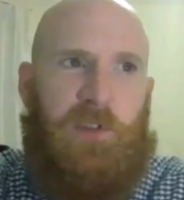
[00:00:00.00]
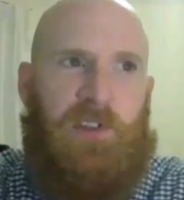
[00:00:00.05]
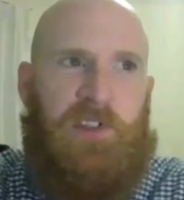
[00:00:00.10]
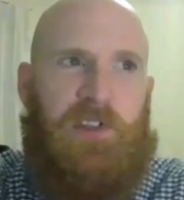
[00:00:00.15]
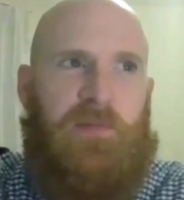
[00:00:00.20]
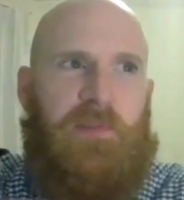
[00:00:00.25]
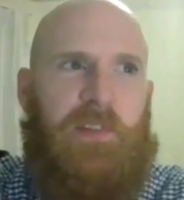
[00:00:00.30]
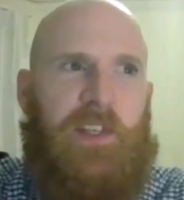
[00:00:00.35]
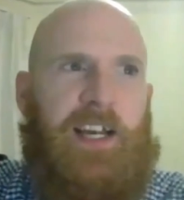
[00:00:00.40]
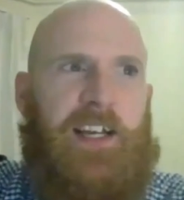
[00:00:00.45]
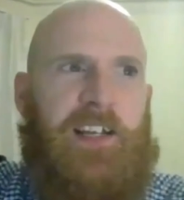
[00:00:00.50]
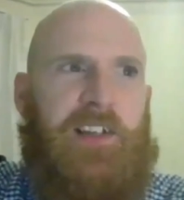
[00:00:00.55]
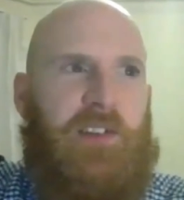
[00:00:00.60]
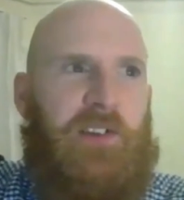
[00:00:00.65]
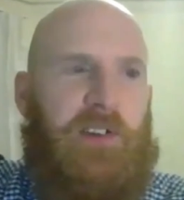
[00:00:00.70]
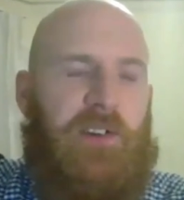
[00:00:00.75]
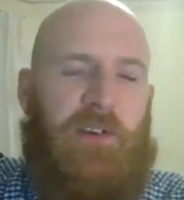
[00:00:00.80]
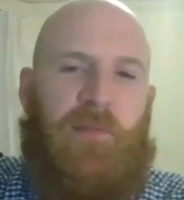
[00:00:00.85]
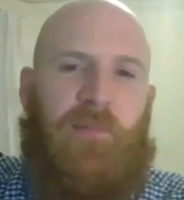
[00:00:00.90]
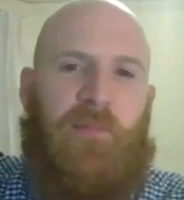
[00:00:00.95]
know, it was they
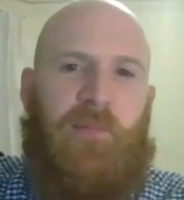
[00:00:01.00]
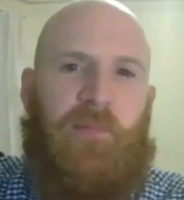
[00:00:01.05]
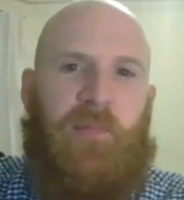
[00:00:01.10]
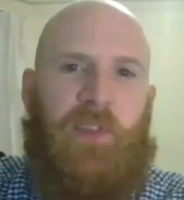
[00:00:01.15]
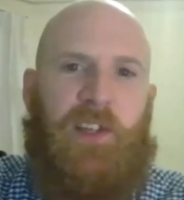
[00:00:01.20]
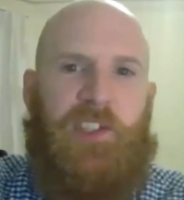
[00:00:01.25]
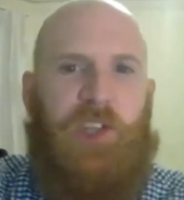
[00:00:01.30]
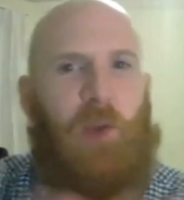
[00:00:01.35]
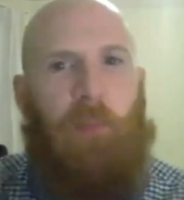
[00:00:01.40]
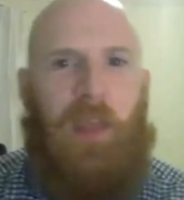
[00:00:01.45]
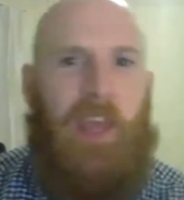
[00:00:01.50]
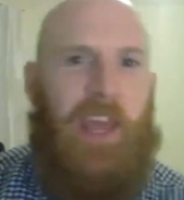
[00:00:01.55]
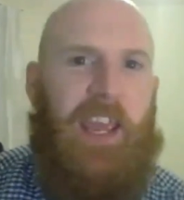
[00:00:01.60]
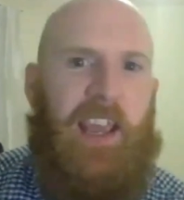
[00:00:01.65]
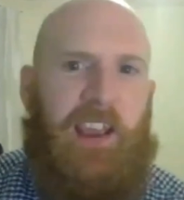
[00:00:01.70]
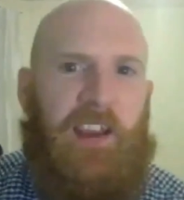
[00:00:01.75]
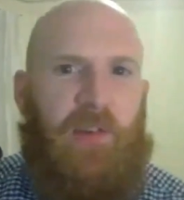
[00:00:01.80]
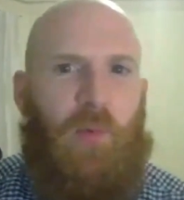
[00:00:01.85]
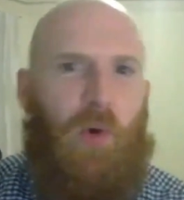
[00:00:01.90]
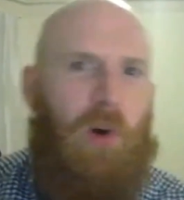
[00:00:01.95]
had to
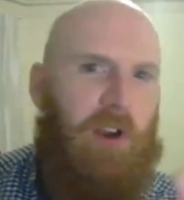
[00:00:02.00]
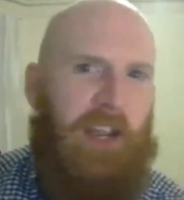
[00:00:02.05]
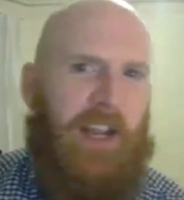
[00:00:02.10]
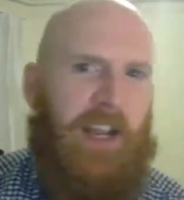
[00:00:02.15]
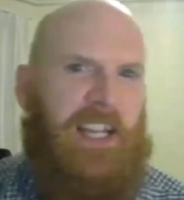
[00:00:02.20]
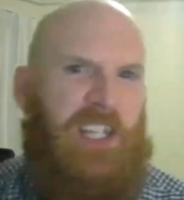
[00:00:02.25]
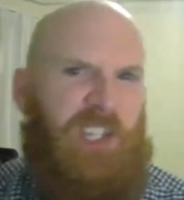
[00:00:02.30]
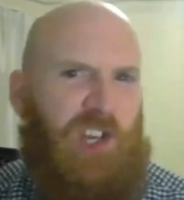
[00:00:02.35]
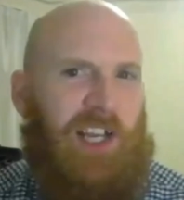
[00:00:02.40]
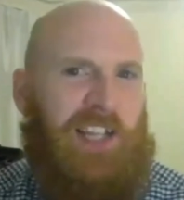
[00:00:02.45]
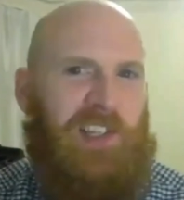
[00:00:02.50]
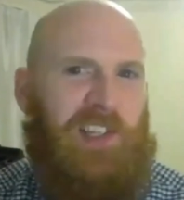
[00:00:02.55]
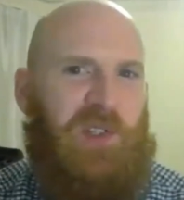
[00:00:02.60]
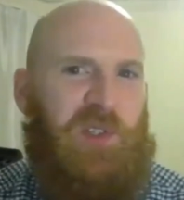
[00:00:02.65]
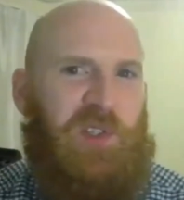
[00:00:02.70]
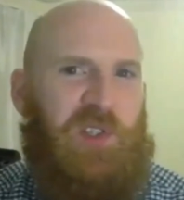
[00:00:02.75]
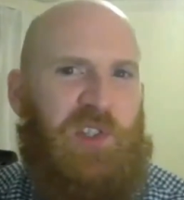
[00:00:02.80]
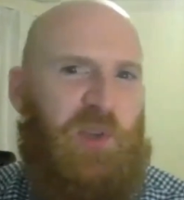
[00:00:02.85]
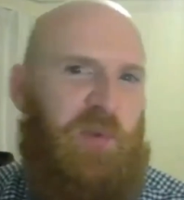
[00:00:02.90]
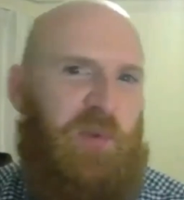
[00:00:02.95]
pick what kind of
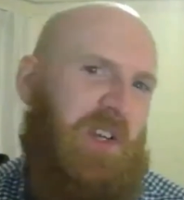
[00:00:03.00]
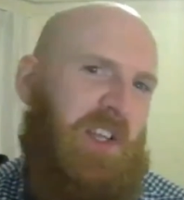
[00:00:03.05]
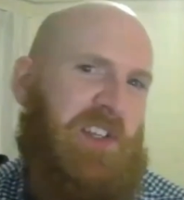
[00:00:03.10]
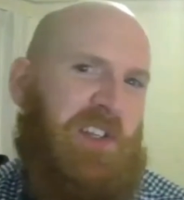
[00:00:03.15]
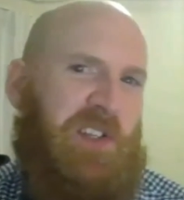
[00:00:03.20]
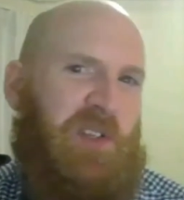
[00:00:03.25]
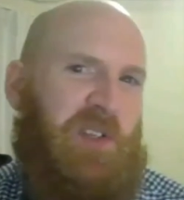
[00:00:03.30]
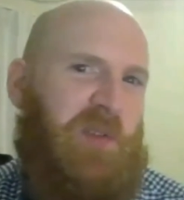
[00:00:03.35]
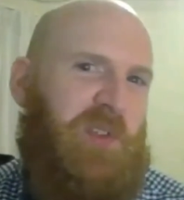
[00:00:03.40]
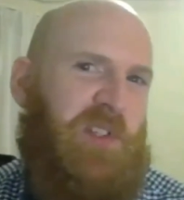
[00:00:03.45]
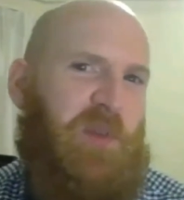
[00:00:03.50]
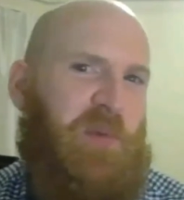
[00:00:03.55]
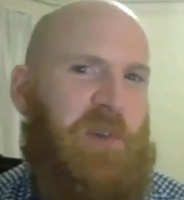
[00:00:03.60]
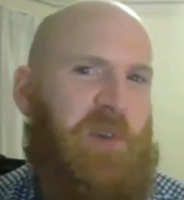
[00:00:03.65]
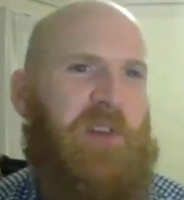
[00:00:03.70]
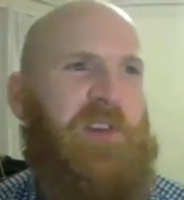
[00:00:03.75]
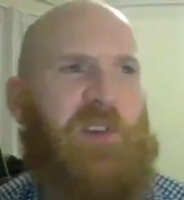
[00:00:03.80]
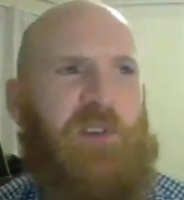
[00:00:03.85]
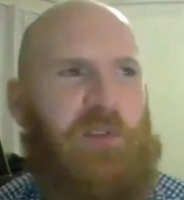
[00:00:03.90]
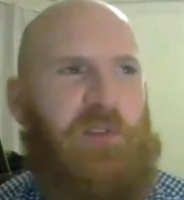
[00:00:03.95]
challenge do you want to do. Do
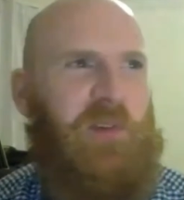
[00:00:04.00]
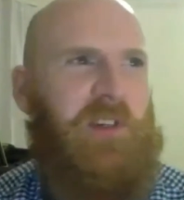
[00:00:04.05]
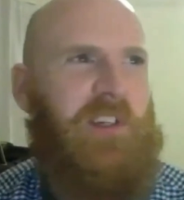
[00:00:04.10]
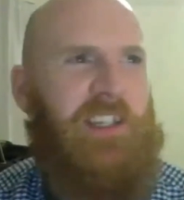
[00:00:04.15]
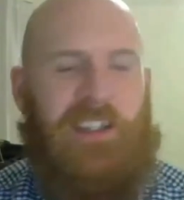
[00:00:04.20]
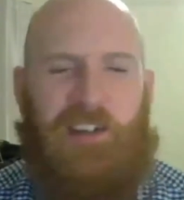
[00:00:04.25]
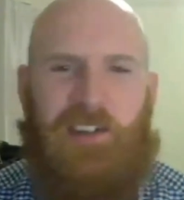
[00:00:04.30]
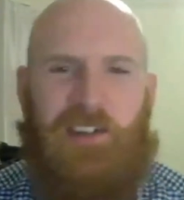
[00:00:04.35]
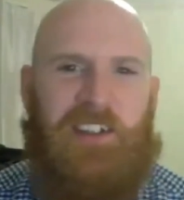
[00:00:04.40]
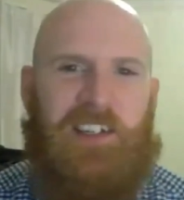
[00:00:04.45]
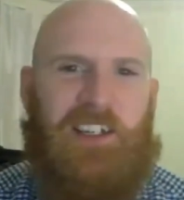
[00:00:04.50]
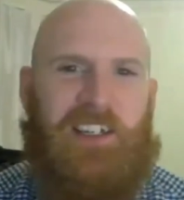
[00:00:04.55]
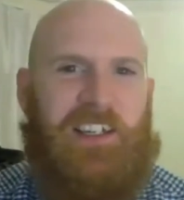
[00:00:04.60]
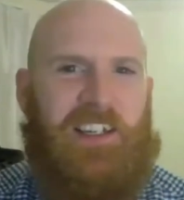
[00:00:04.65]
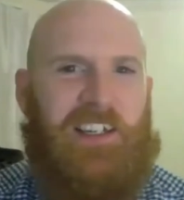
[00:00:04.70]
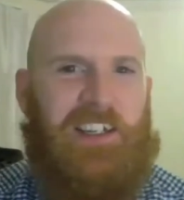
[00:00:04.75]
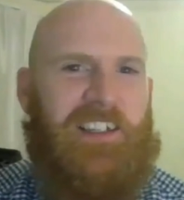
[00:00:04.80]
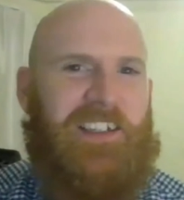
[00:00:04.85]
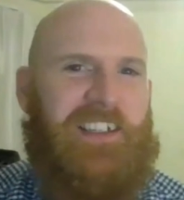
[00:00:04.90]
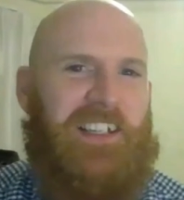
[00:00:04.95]
you want to do,
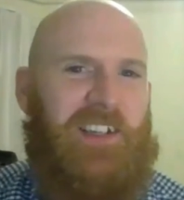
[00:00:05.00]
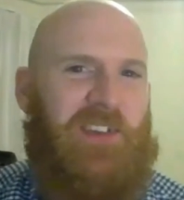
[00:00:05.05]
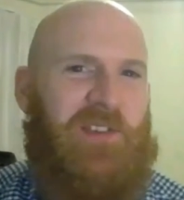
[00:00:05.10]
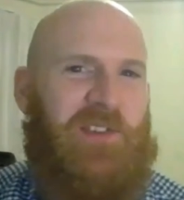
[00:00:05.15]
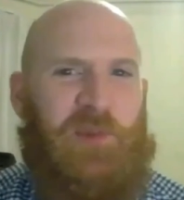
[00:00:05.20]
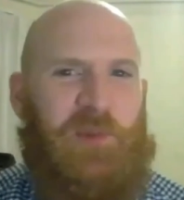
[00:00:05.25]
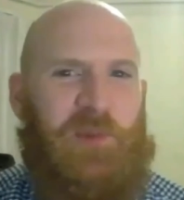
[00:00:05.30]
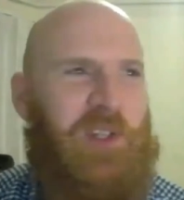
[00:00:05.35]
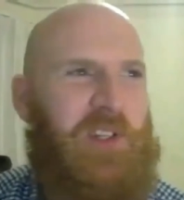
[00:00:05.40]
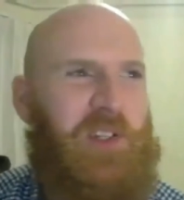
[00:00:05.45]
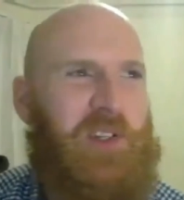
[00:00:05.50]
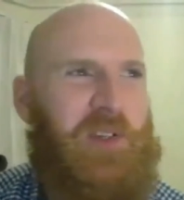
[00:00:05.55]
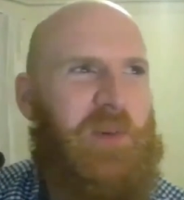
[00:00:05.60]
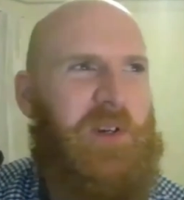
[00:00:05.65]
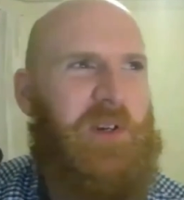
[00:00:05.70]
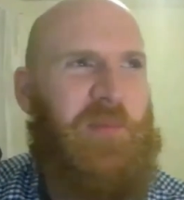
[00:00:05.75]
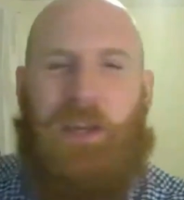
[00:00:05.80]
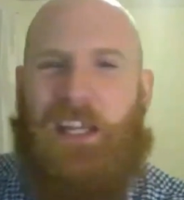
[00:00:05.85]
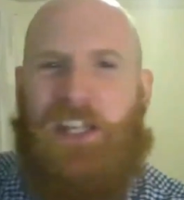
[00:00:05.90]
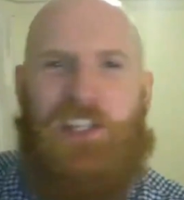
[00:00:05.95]
you know, do you want to
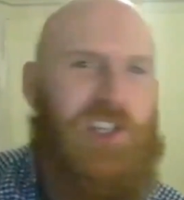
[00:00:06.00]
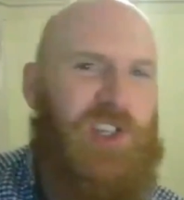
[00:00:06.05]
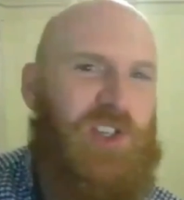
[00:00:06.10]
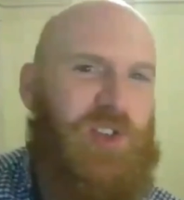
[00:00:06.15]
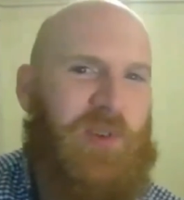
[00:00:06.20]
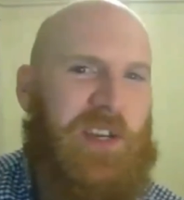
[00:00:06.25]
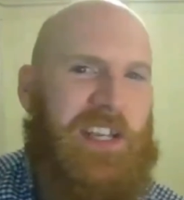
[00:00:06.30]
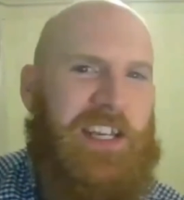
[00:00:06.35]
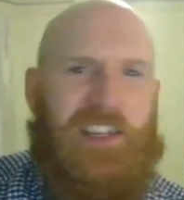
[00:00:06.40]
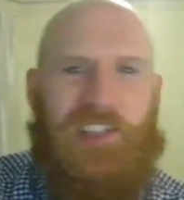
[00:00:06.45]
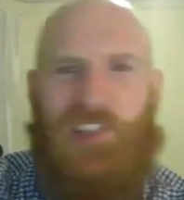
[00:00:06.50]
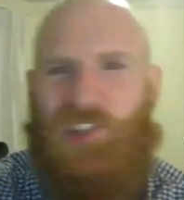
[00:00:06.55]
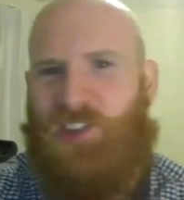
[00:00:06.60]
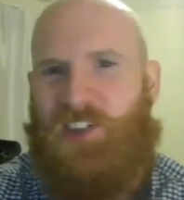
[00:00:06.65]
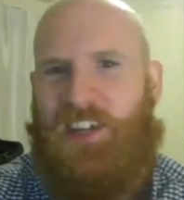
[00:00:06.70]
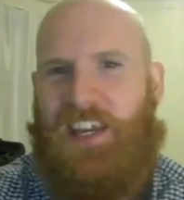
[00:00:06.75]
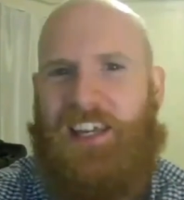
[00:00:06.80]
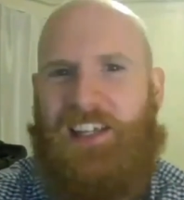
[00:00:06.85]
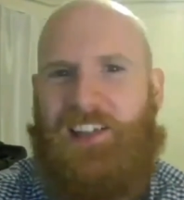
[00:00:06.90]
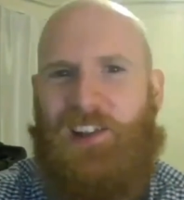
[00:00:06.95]
do a mystery, a
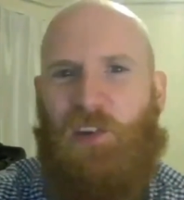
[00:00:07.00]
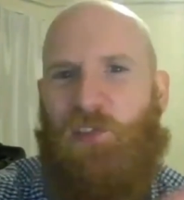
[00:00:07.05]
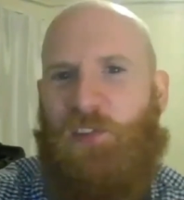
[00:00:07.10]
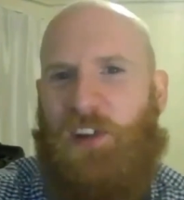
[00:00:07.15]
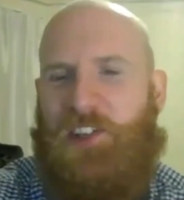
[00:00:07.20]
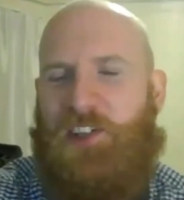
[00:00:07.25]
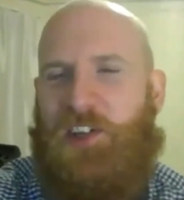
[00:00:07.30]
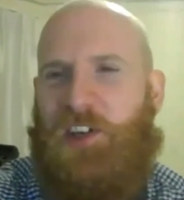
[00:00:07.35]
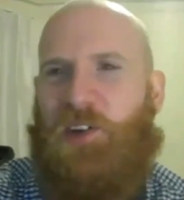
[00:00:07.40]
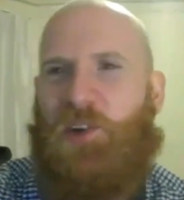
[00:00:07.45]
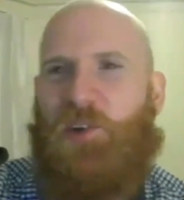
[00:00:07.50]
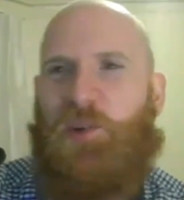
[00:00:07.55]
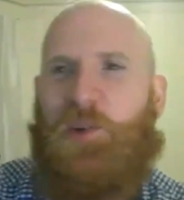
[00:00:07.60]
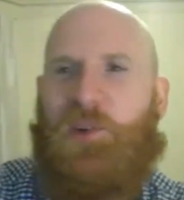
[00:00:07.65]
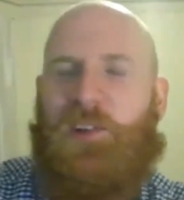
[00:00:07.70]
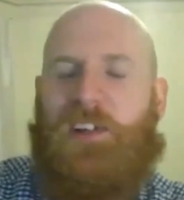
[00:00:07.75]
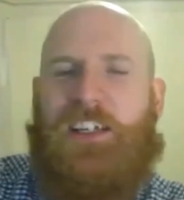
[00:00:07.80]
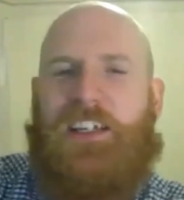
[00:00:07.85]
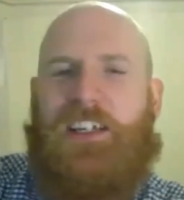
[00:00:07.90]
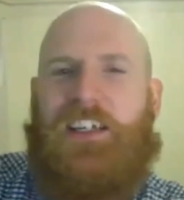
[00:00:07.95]
skill, a
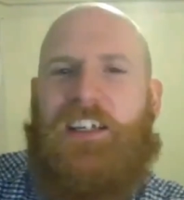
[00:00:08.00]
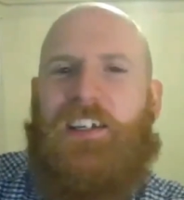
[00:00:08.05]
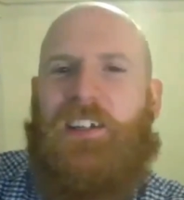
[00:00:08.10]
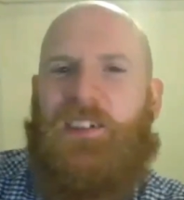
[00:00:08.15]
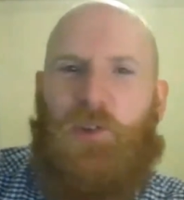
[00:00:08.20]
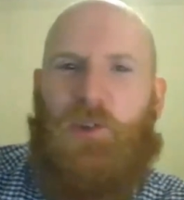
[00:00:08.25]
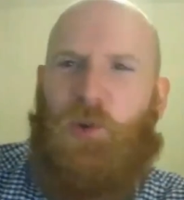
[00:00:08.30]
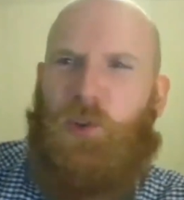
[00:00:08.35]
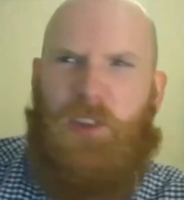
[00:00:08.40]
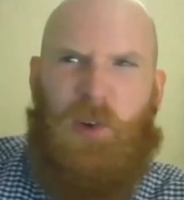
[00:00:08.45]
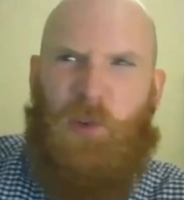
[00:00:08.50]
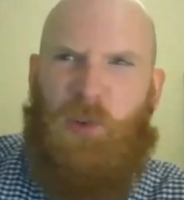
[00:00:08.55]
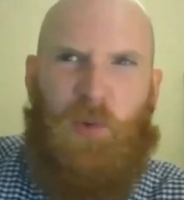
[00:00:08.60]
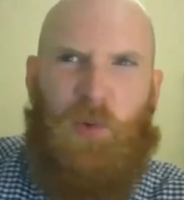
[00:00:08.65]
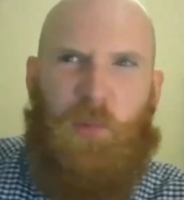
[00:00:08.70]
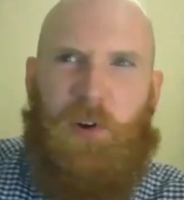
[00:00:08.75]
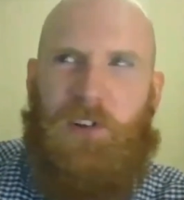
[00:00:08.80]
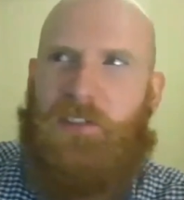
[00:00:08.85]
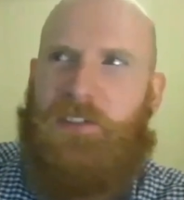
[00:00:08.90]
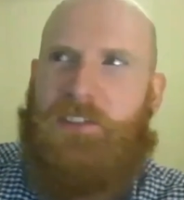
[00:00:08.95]
physical, or the
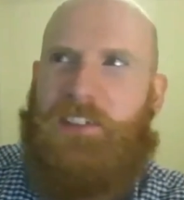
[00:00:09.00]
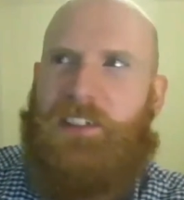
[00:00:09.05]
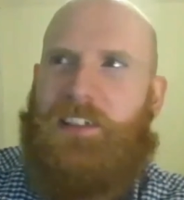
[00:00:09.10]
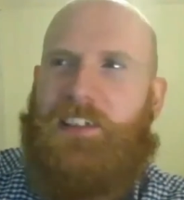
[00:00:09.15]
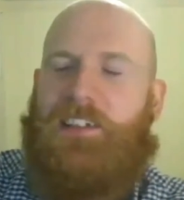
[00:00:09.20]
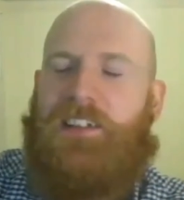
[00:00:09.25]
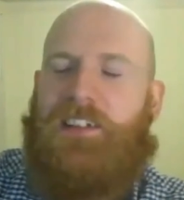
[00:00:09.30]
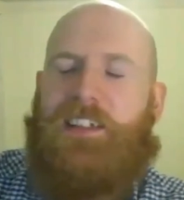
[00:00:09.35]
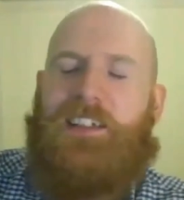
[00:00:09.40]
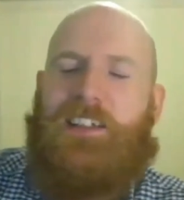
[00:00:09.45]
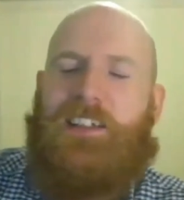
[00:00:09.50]
other one, you